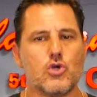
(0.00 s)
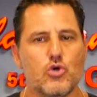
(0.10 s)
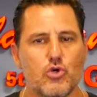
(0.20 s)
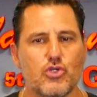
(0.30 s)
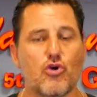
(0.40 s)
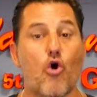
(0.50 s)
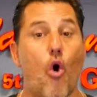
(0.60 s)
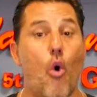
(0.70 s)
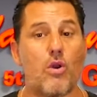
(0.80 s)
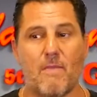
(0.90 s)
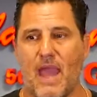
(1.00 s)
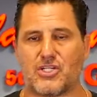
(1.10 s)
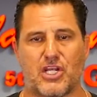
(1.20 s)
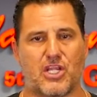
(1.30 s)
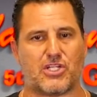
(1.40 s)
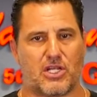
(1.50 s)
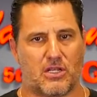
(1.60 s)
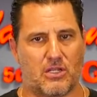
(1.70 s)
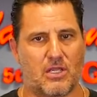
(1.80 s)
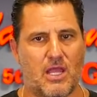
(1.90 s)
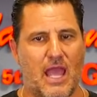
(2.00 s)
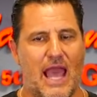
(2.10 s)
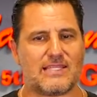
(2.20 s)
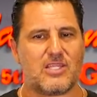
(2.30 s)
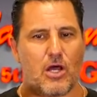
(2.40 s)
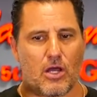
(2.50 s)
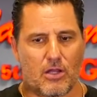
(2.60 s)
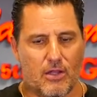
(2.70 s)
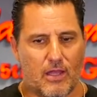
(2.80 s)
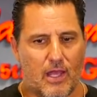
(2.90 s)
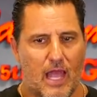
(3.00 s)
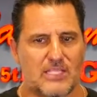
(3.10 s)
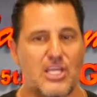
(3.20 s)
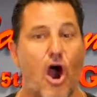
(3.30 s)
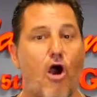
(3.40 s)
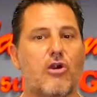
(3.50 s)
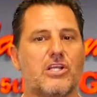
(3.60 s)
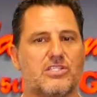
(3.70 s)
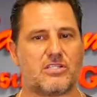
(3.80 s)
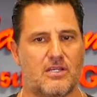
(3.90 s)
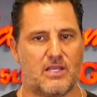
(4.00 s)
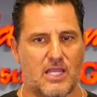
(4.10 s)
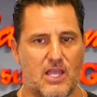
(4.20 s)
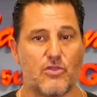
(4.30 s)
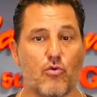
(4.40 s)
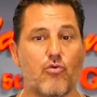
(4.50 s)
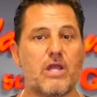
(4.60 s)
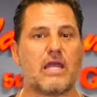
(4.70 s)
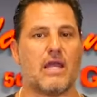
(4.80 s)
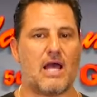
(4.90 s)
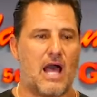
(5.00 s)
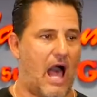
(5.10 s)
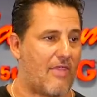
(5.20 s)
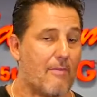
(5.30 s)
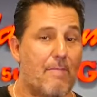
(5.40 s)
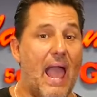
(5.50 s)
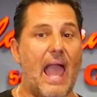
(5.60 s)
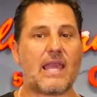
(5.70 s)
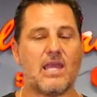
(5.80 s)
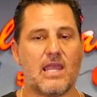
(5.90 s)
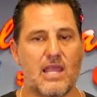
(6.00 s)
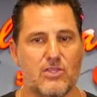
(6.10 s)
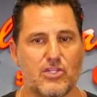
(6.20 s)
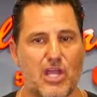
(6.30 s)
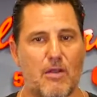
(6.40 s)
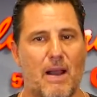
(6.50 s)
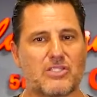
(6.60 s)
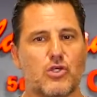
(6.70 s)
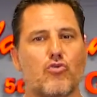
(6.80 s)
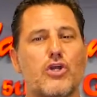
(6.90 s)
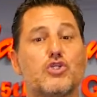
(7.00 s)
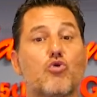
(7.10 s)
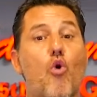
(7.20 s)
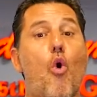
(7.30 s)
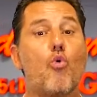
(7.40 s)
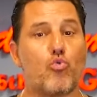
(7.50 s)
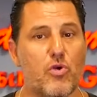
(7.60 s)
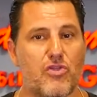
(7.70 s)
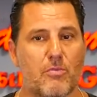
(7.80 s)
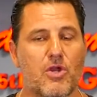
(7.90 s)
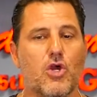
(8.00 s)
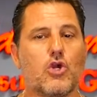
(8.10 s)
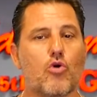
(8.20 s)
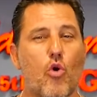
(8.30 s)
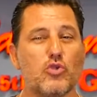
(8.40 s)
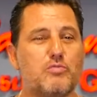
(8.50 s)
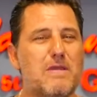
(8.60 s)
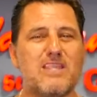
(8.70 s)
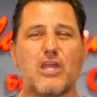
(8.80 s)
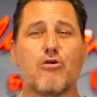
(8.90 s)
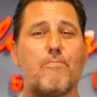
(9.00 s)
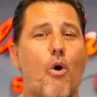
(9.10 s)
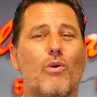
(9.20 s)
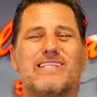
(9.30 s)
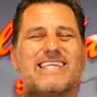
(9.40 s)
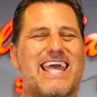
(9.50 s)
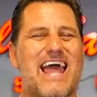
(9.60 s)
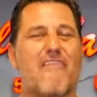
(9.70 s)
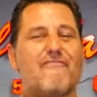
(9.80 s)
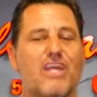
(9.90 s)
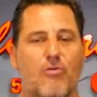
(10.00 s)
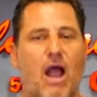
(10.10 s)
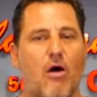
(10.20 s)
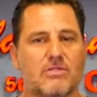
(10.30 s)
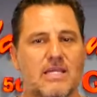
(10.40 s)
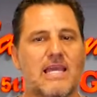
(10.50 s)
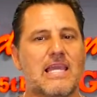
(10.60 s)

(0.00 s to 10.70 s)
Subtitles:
Use your own imagination as the artist in the ring, on the bag, in the shadow box. Create your own rhythm, your own speed that your opponents cannot figure out,